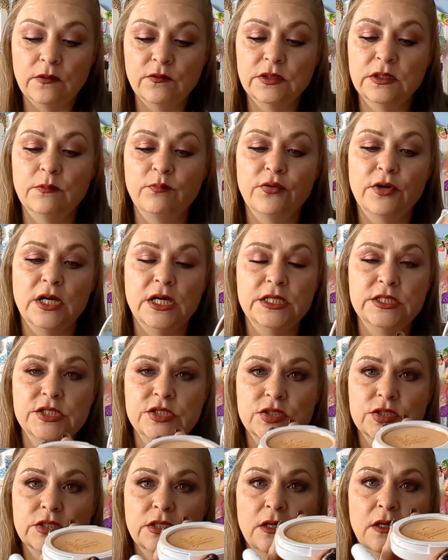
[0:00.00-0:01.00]
in with the
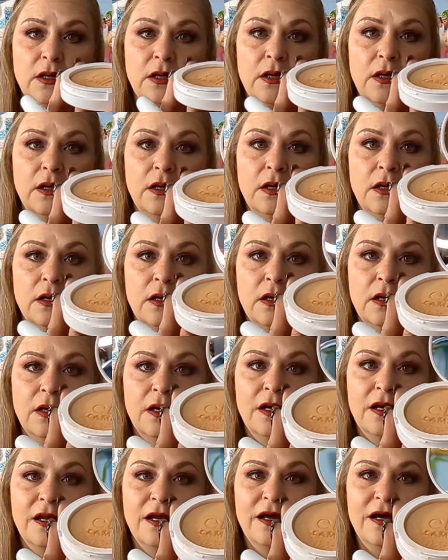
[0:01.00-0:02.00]
brush.
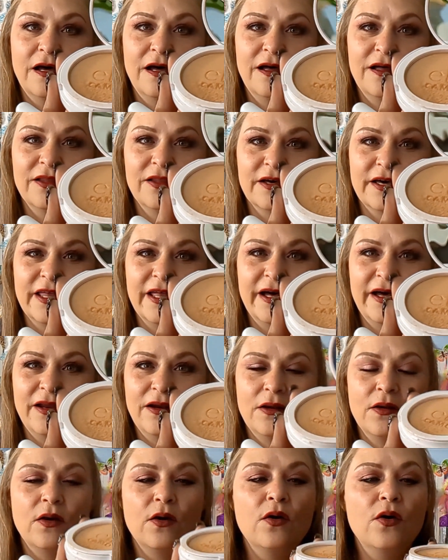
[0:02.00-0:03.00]
Look at that.
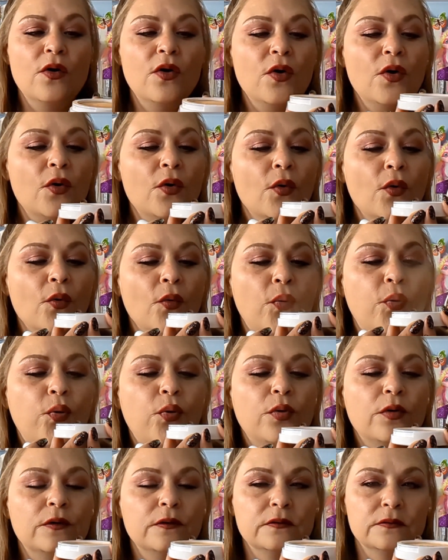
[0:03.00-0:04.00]

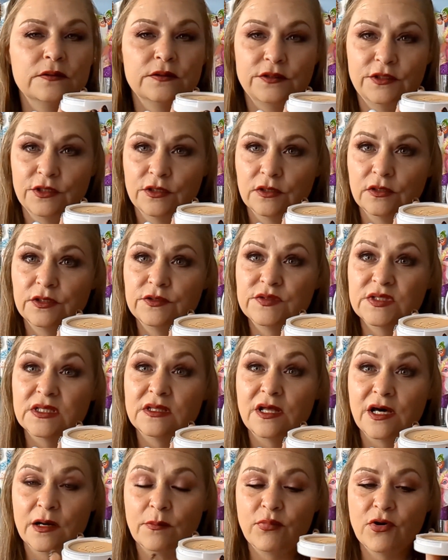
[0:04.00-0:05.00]
You're going to lose a
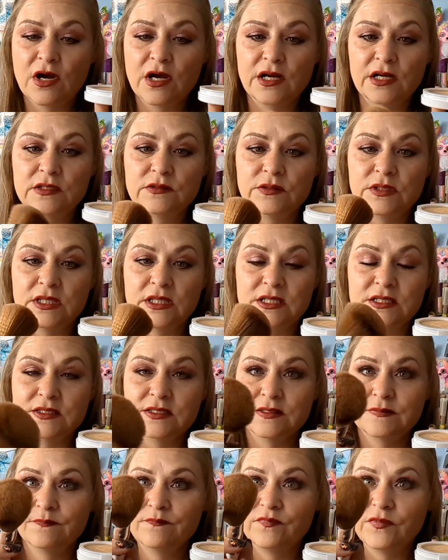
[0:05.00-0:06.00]
lot of product with
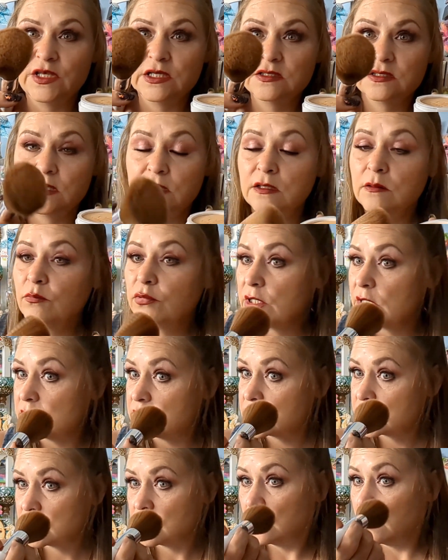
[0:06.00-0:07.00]
this. That's on the
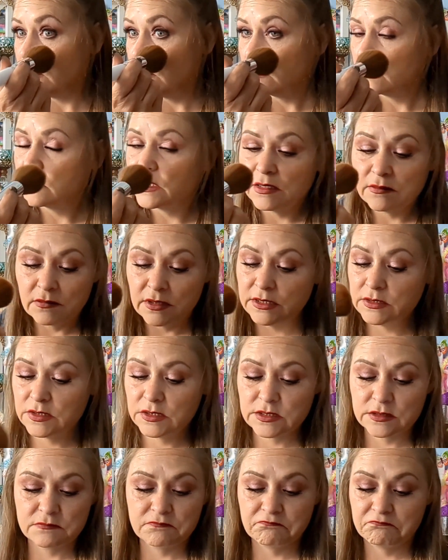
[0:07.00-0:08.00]
brush.
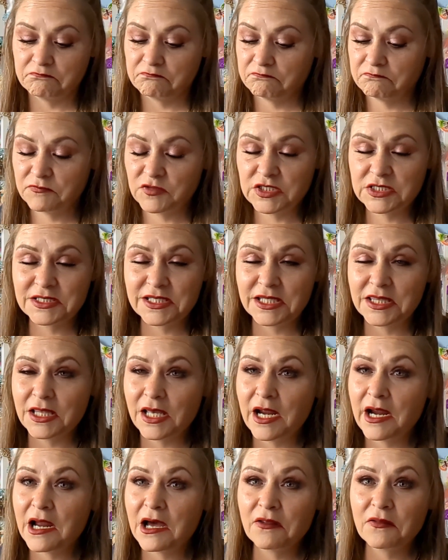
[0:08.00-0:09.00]
Let's just get
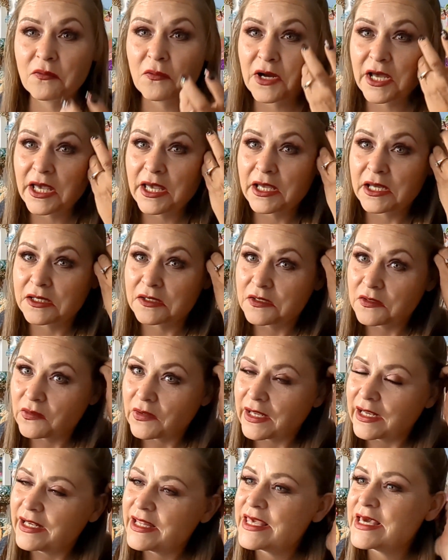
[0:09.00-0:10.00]
the hair out of the way and do
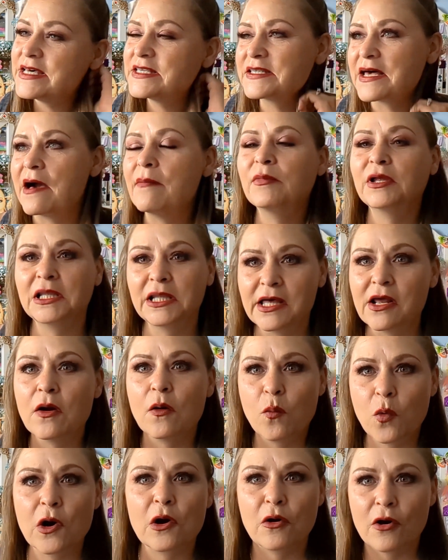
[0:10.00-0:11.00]
it. Yes, I'm a little
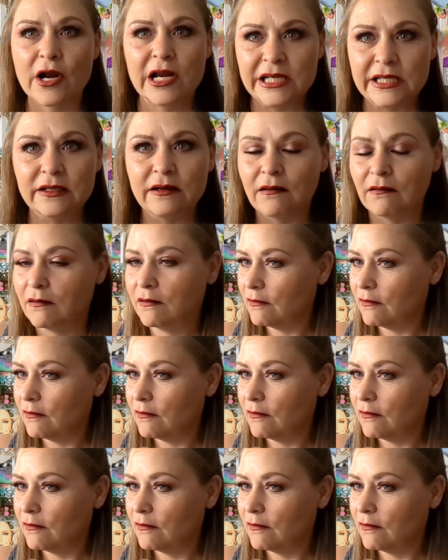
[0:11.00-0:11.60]
worried.